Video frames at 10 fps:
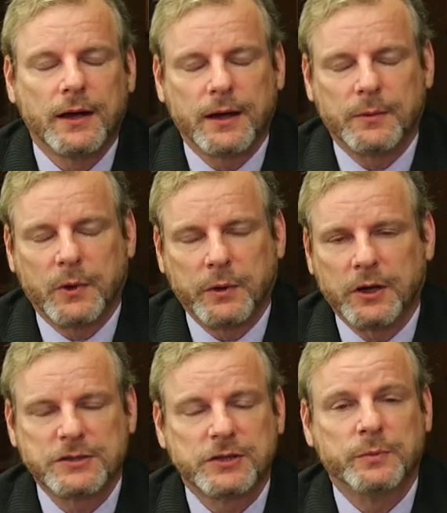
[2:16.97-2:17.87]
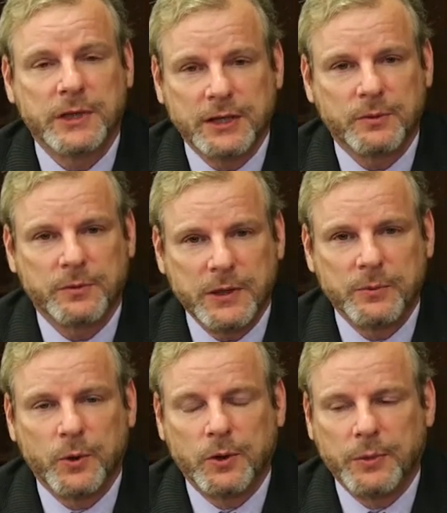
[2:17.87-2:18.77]
But we are still meeting with
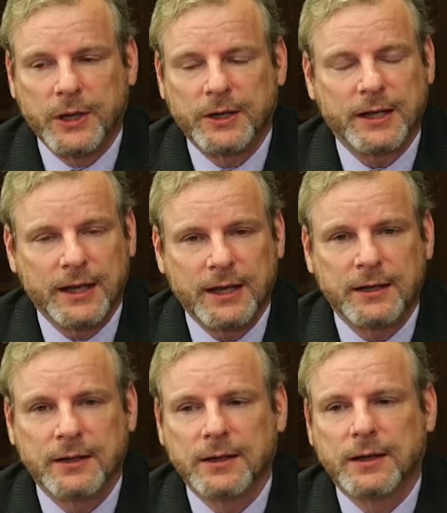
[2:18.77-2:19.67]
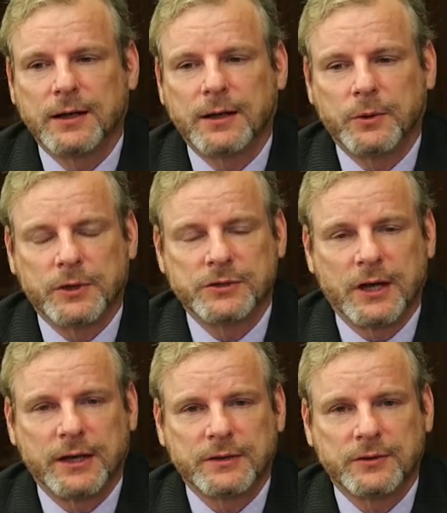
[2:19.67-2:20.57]
people, but again, we're
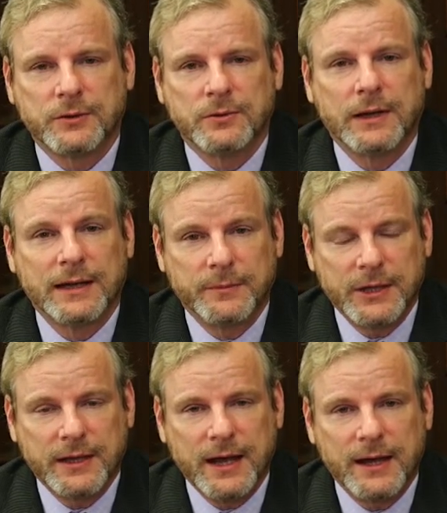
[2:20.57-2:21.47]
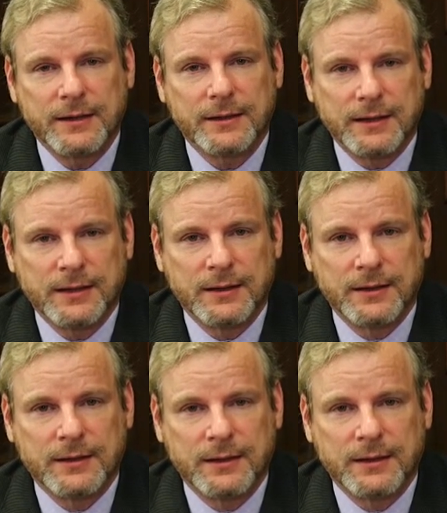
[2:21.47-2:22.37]
trying to limit that,
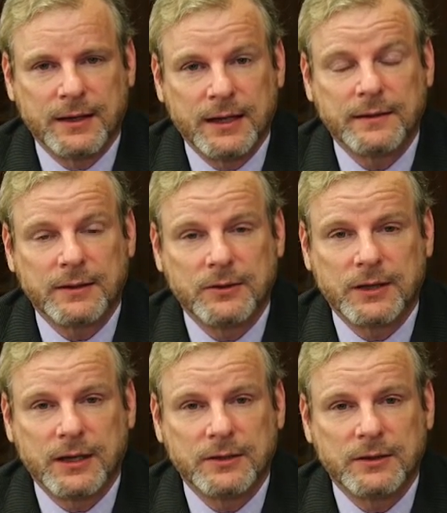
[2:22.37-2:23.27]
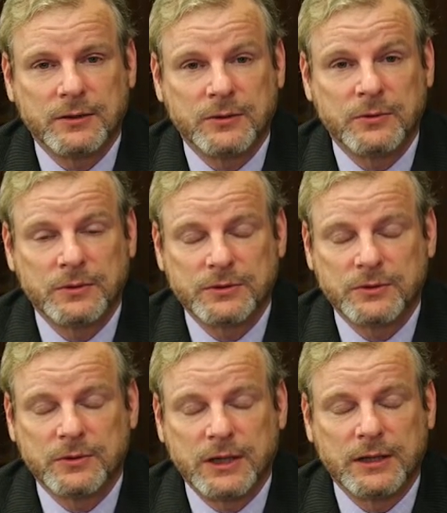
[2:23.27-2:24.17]
and anything you can to do
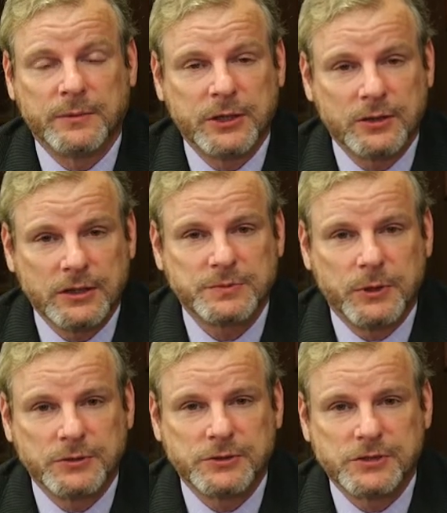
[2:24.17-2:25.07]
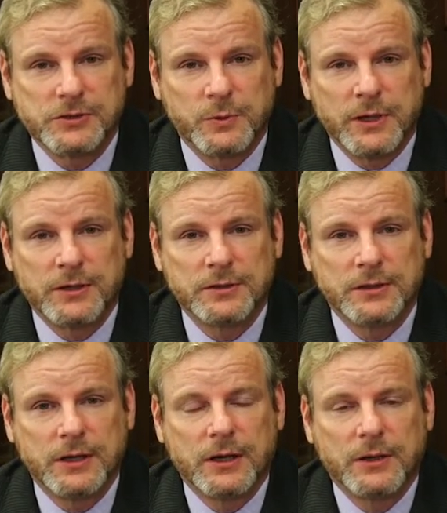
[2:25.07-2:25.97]
to limit your exposures as well
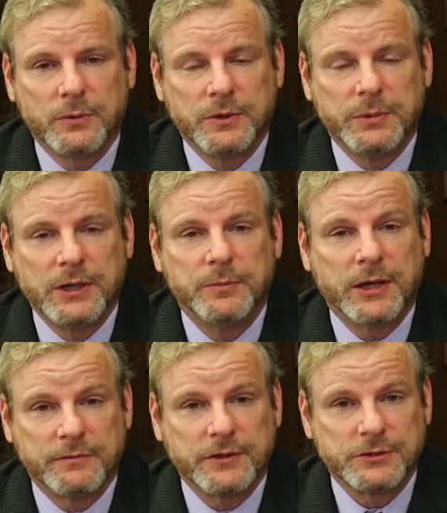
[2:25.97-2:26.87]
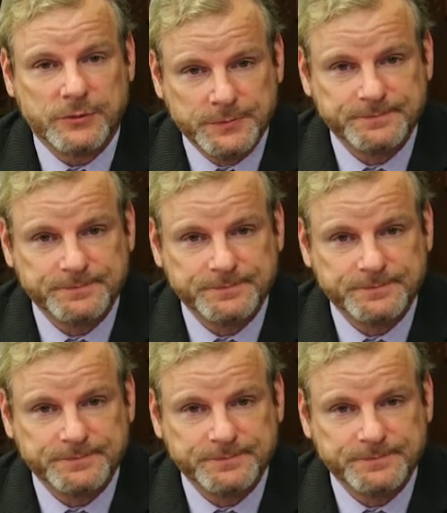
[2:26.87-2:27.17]
would be beneficial.